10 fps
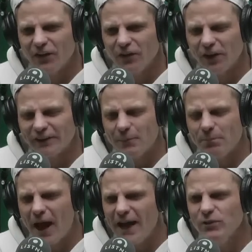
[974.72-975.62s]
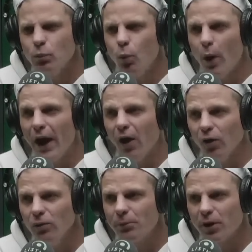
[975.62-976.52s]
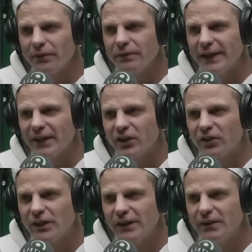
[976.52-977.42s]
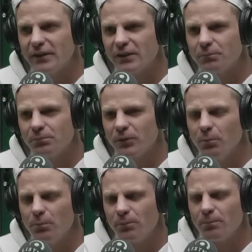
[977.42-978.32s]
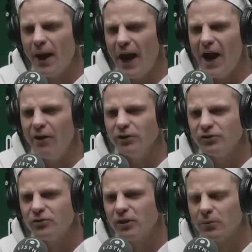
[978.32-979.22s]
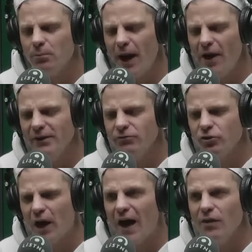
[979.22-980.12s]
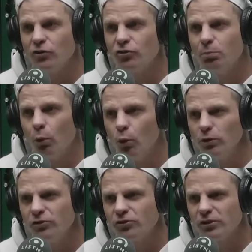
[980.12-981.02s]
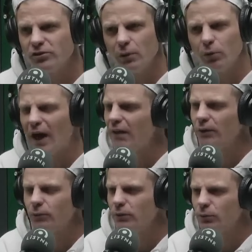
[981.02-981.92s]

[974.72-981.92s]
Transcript: Like they're paid well, but I think comparative to other sports. So what is it?